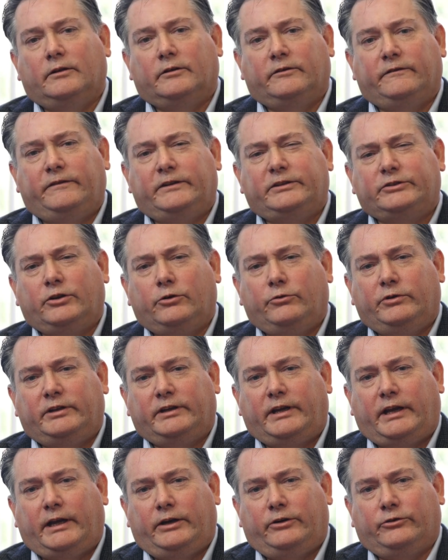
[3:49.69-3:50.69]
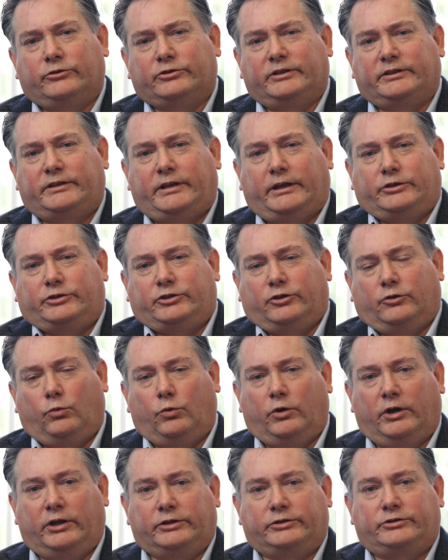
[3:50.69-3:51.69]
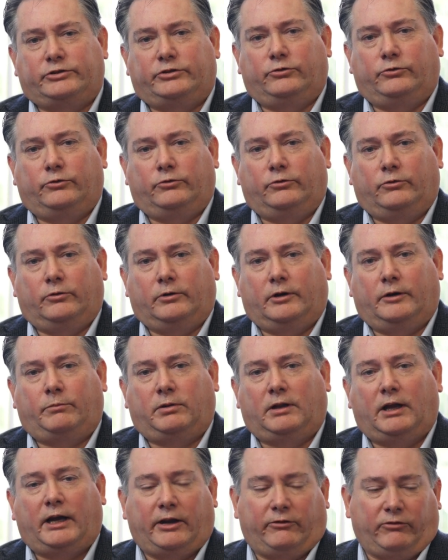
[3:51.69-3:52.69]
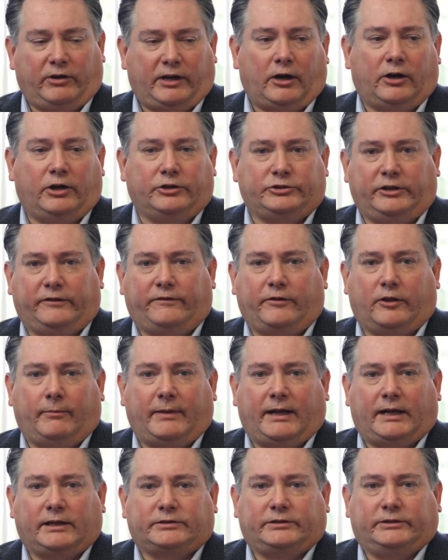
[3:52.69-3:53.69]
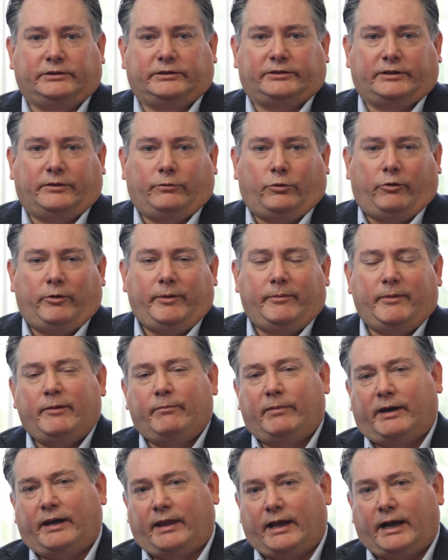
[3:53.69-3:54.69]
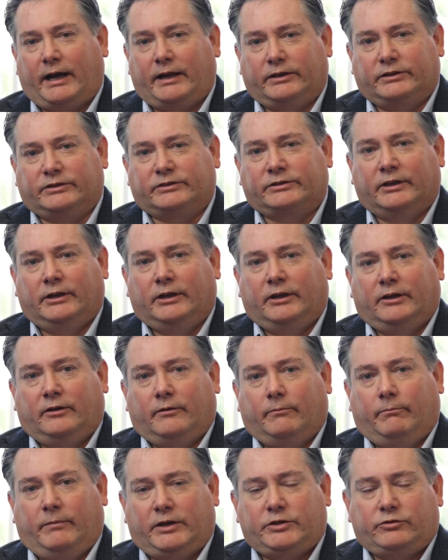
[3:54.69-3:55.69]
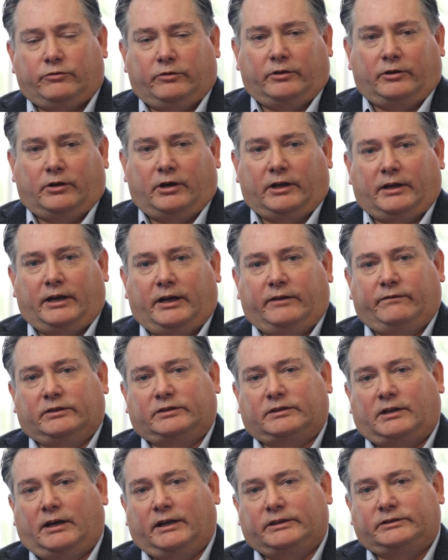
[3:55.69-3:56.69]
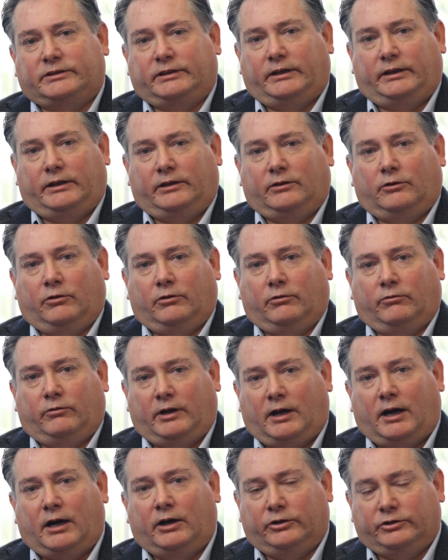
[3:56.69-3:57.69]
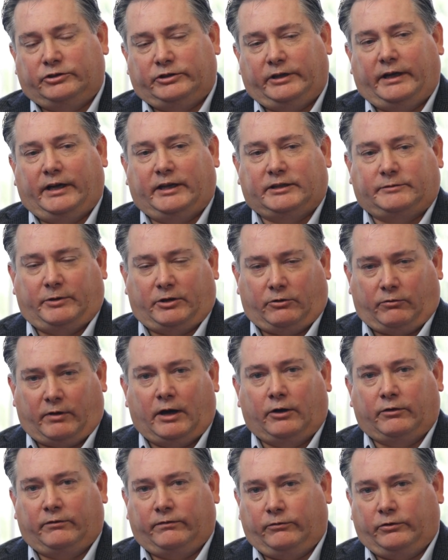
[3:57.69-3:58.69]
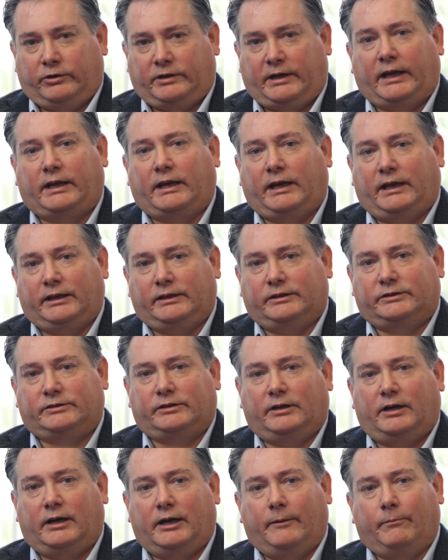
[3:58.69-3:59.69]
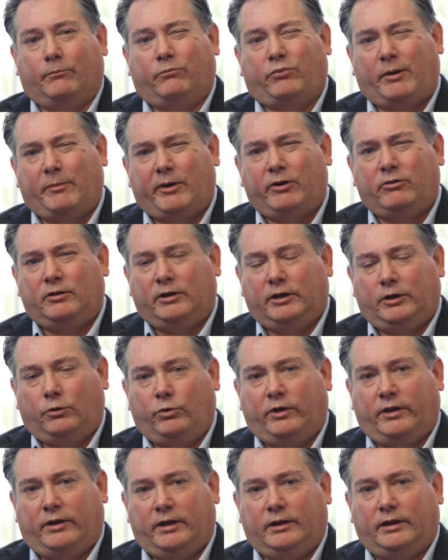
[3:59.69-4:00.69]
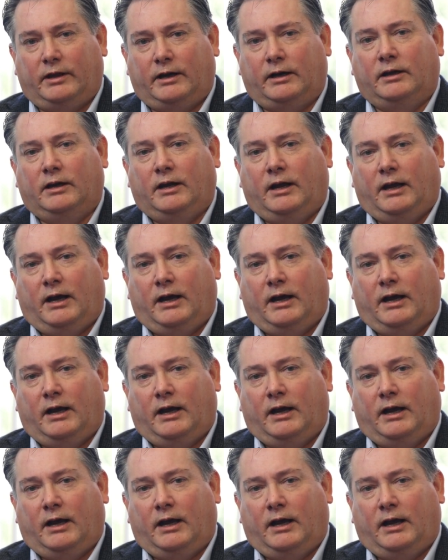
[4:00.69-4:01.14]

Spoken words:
The ViscoIndcator's intention was to apply rheology for the masses. And what we mean by that is measuring online viscosity or rheology has been around for decades, primarily within the